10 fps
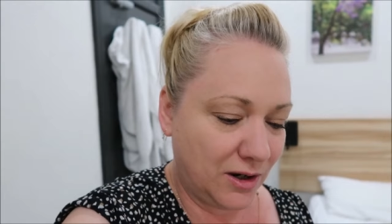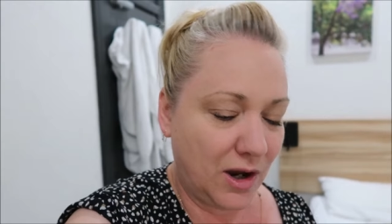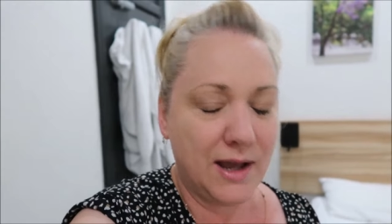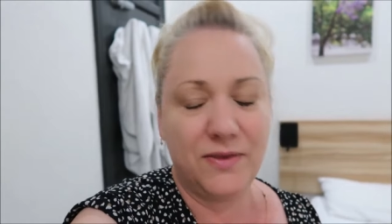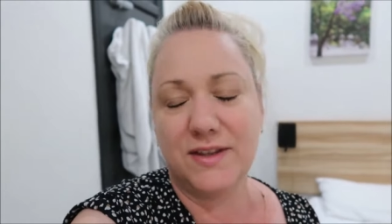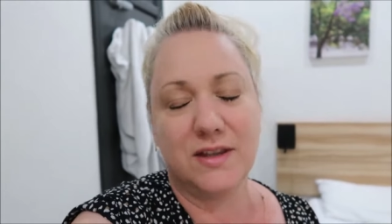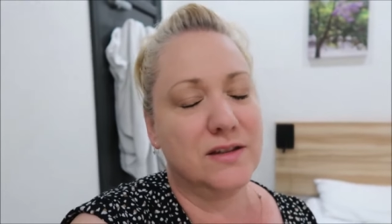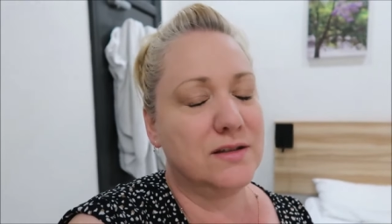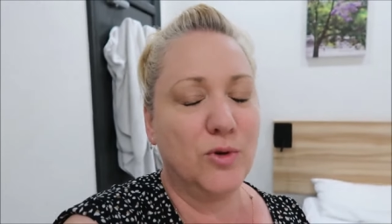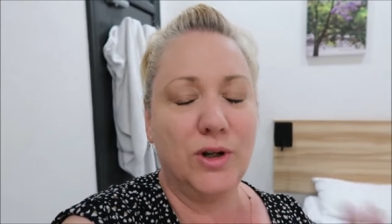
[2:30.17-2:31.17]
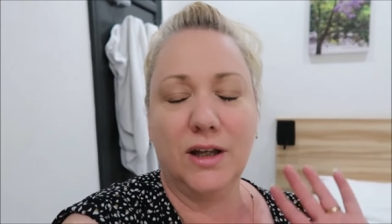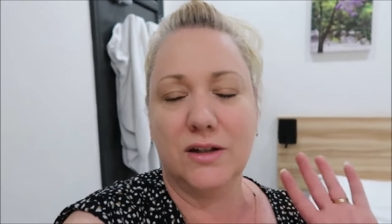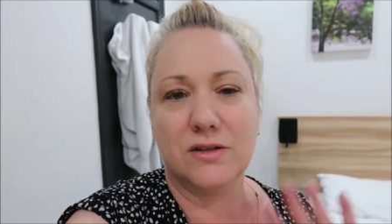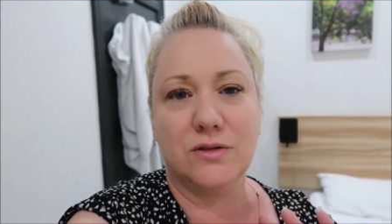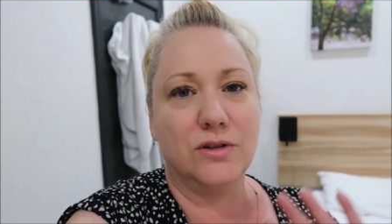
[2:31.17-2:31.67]
I, so this morning I
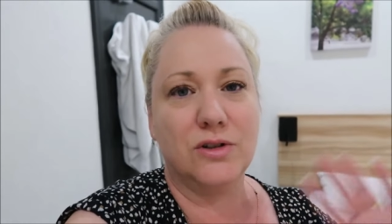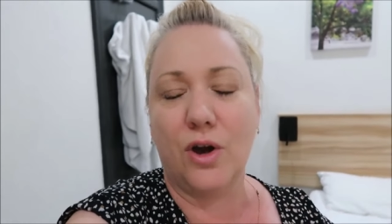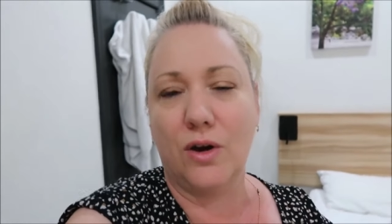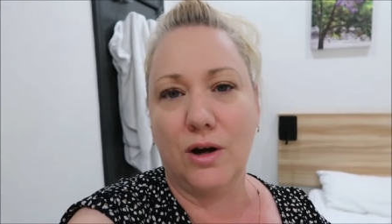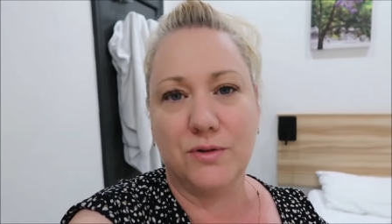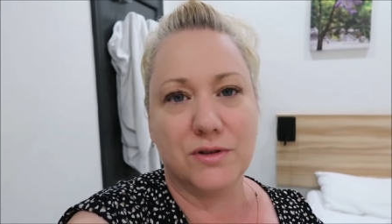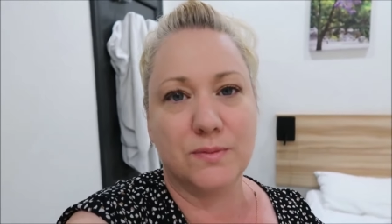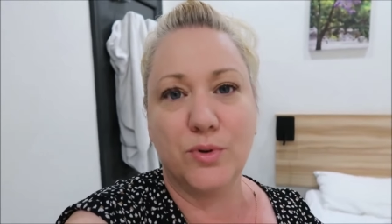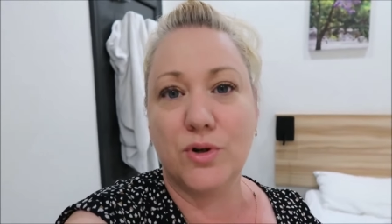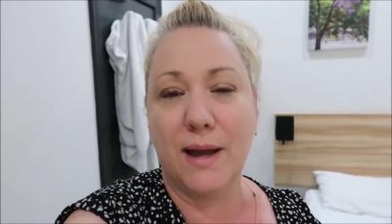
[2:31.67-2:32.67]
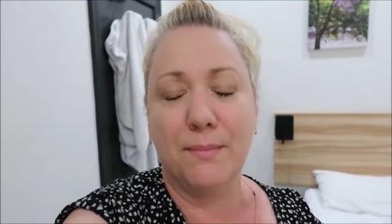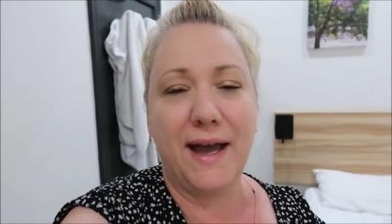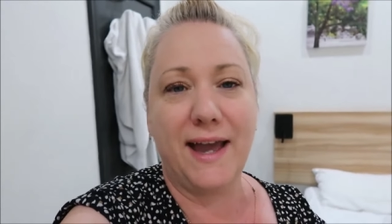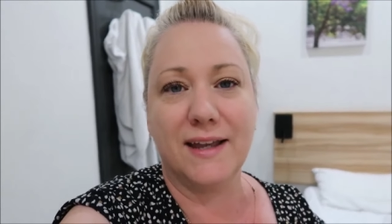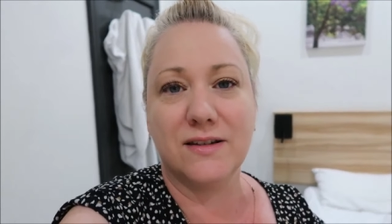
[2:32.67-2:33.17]
just thought no I'll just book and
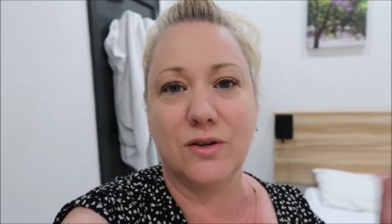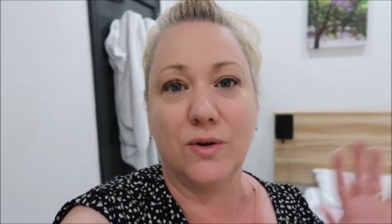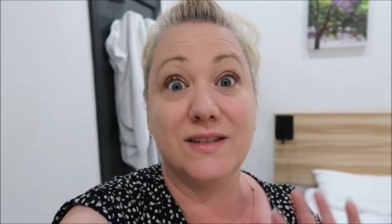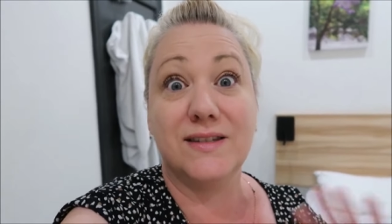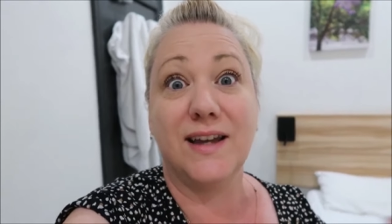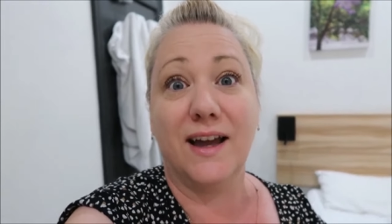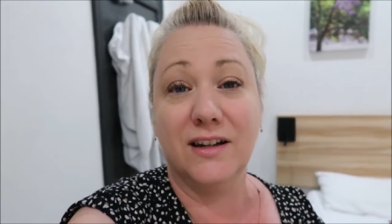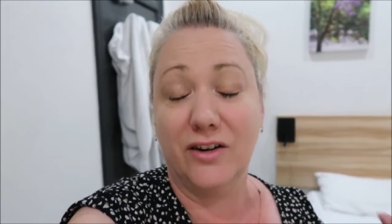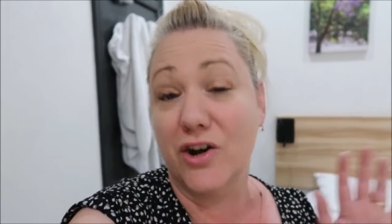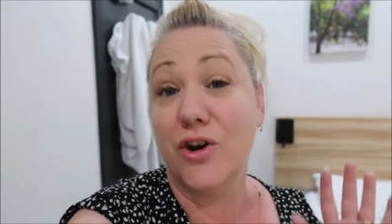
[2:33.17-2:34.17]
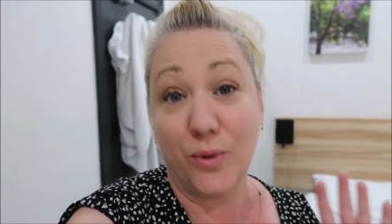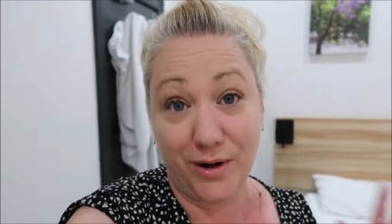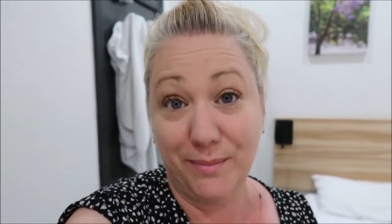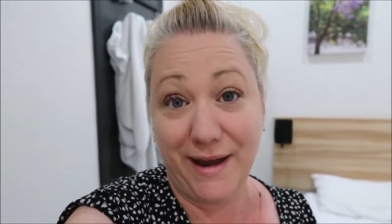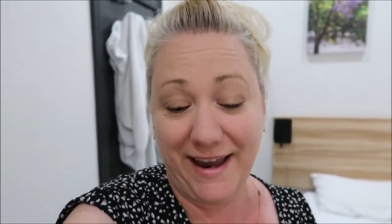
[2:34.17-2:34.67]
pay so it's done and I know what
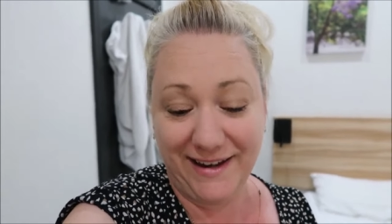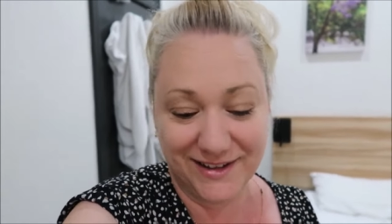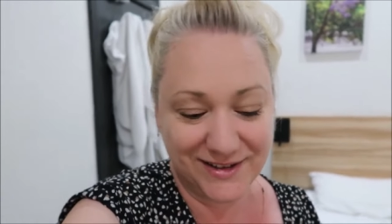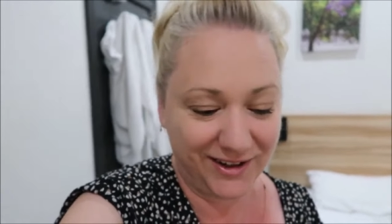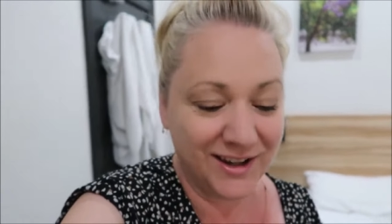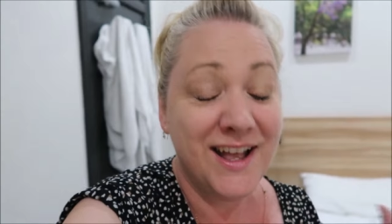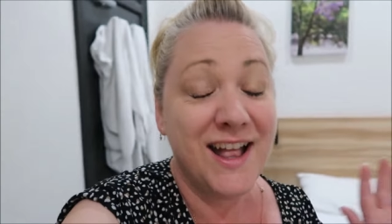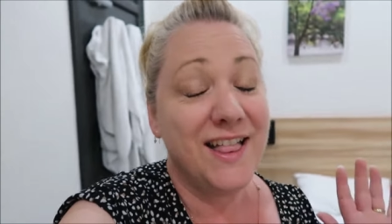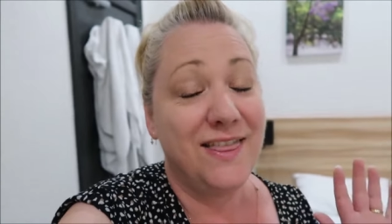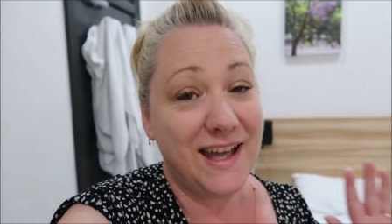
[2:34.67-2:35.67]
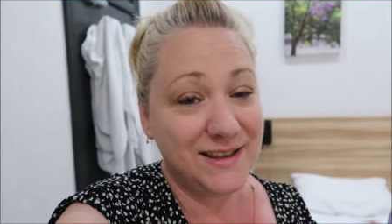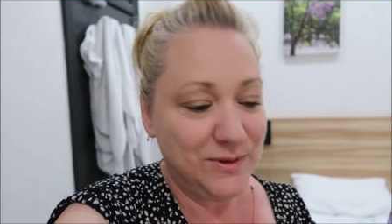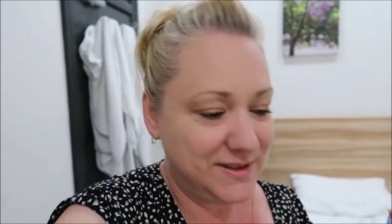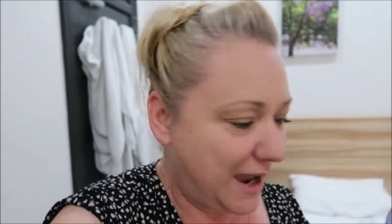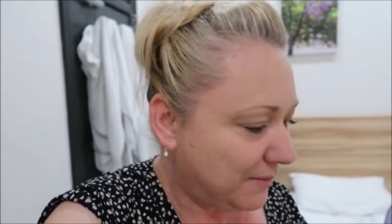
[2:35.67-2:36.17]
I'm paying so that's
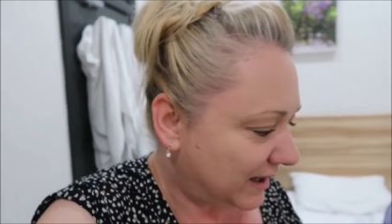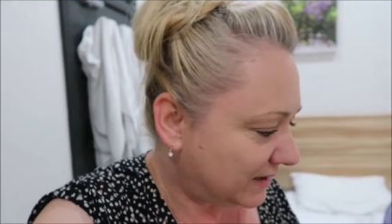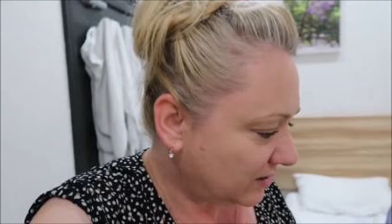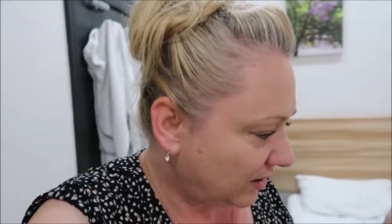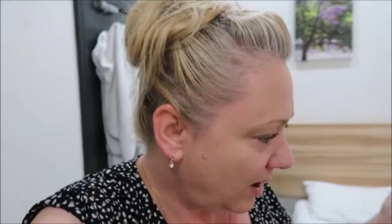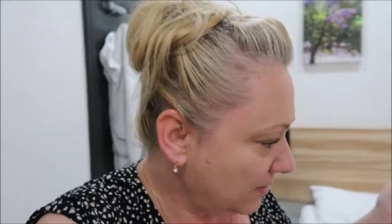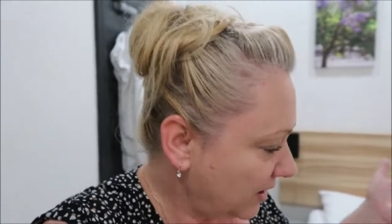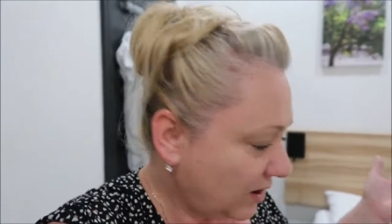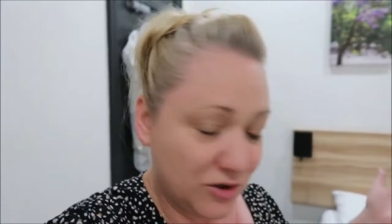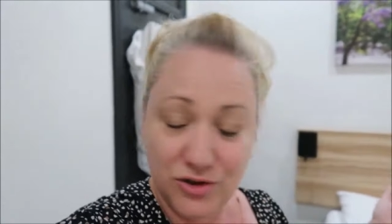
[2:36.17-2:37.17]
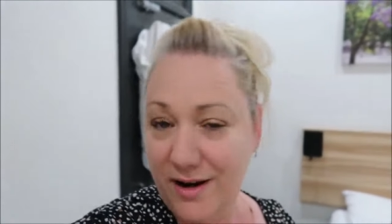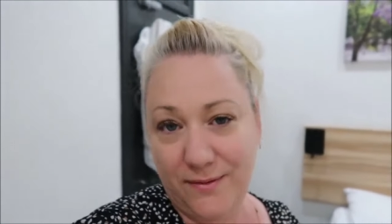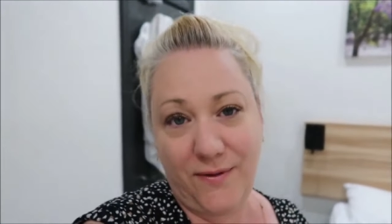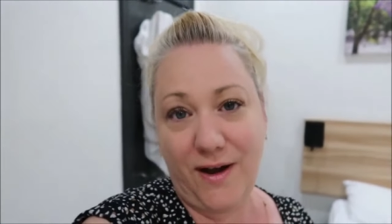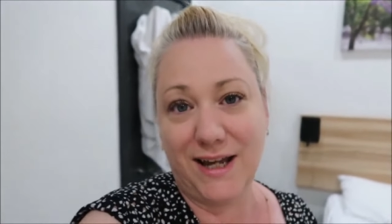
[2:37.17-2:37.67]
what's happening so I'm gonna go try to
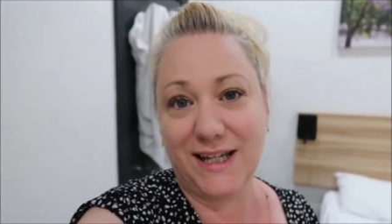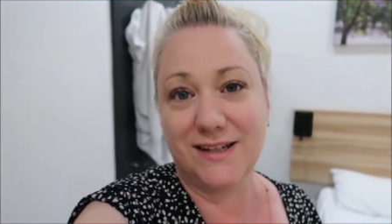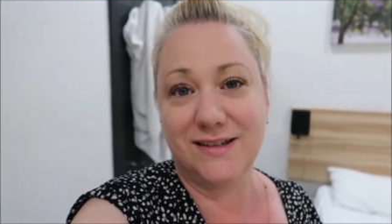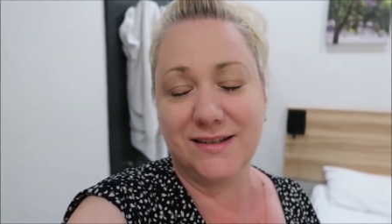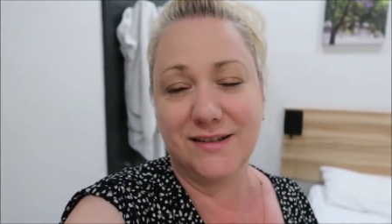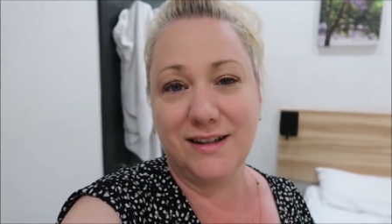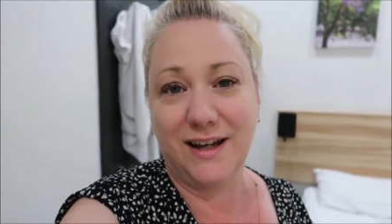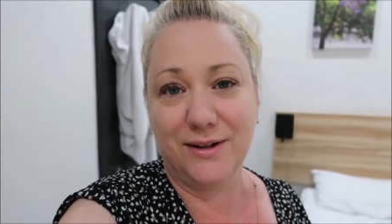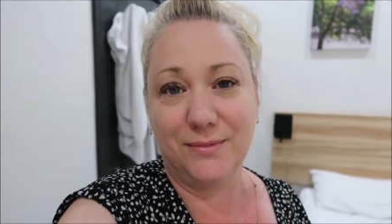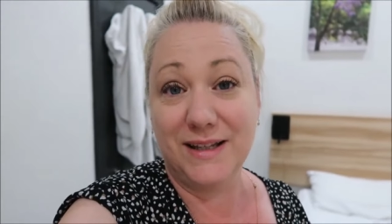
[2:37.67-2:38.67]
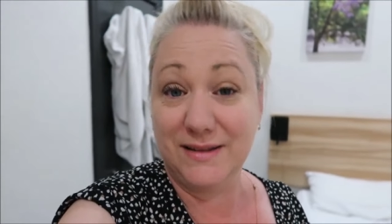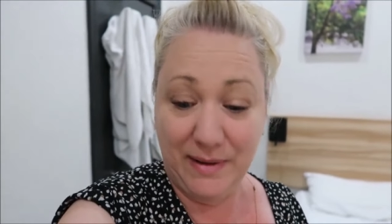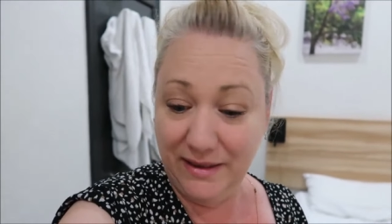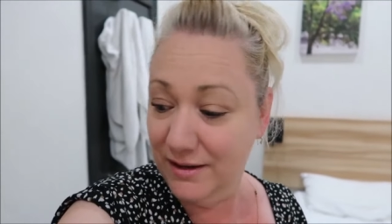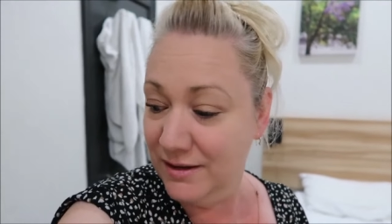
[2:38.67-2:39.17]
find um,
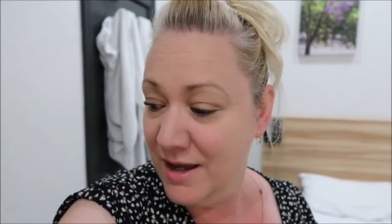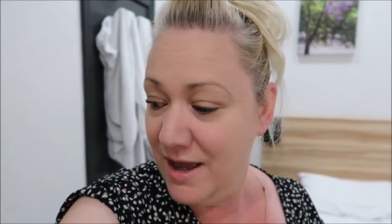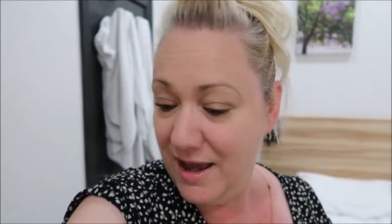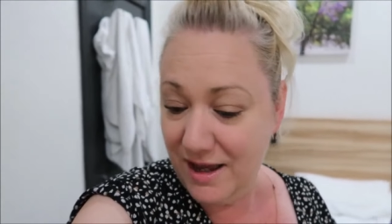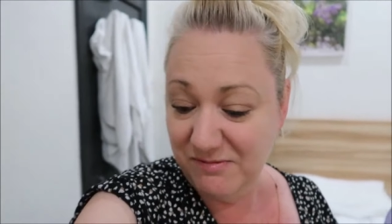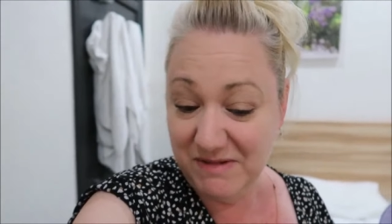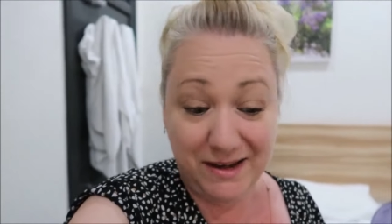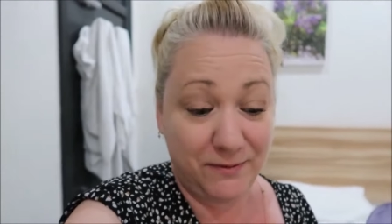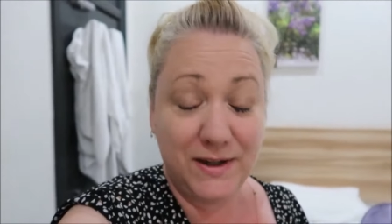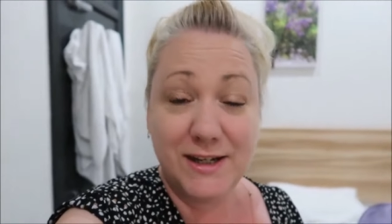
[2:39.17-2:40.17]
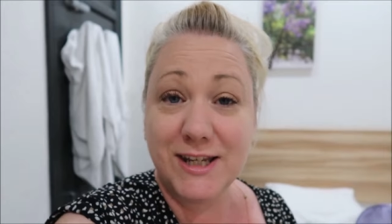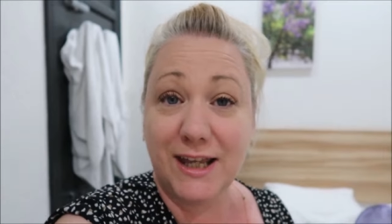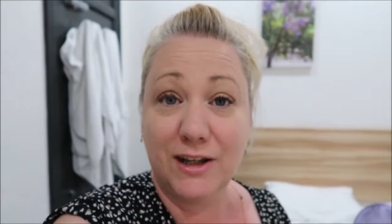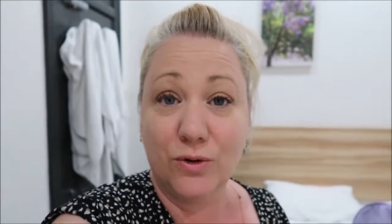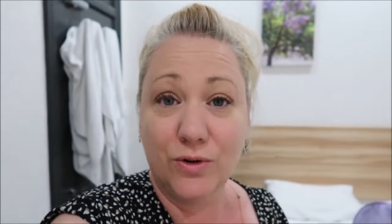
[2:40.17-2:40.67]
Isabella and yeah finish
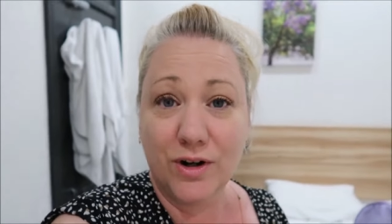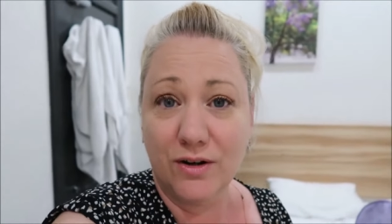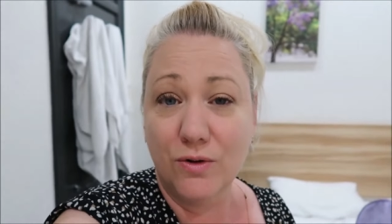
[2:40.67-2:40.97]
getting order